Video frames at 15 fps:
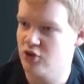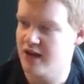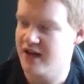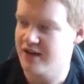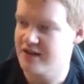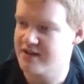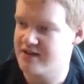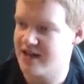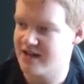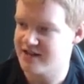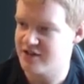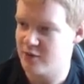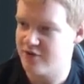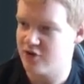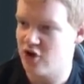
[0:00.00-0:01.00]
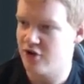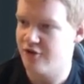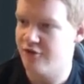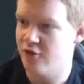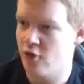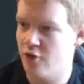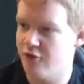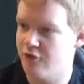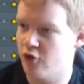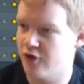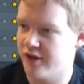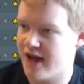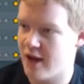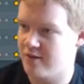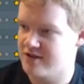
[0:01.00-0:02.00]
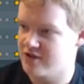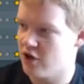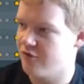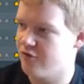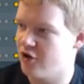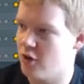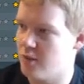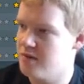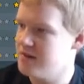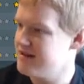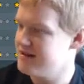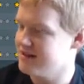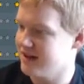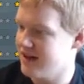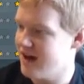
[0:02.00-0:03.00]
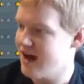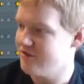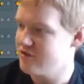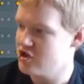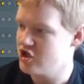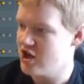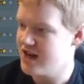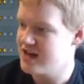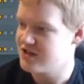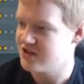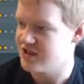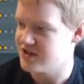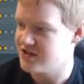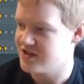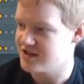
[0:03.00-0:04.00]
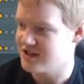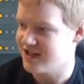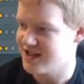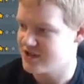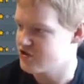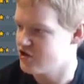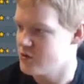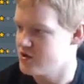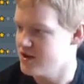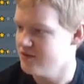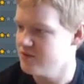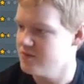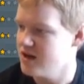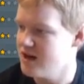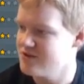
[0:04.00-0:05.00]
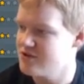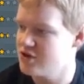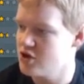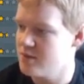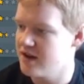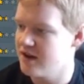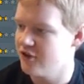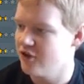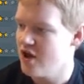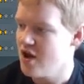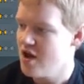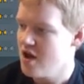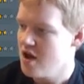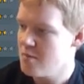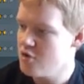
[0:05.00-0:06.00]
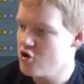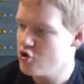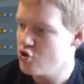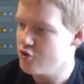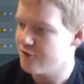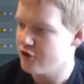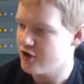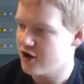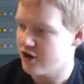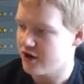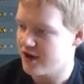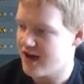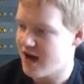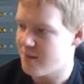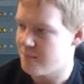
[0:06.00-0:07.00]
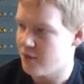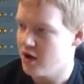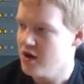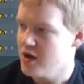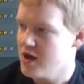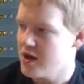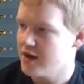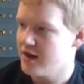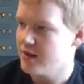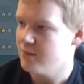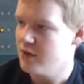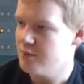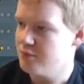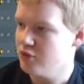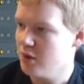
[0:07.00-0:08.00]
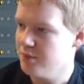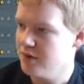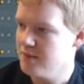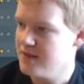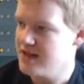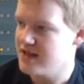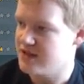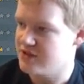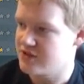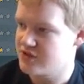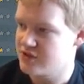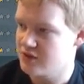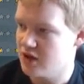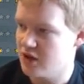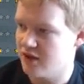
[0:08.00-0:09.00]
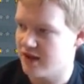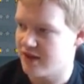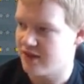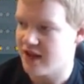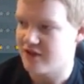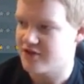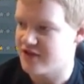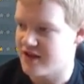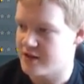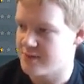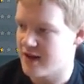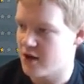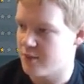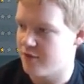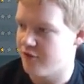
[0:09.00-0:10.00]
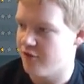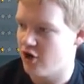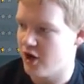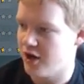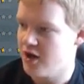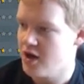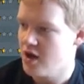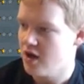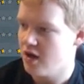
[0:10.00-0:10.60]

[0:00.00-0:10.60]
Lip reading: a look at the tactic we've gone for the game against Hoffenheim. Admittedly, I haven't changed this since the last time, so I might have to do a bit of manoeuvring on camera. The problem is, that centre back will be fine.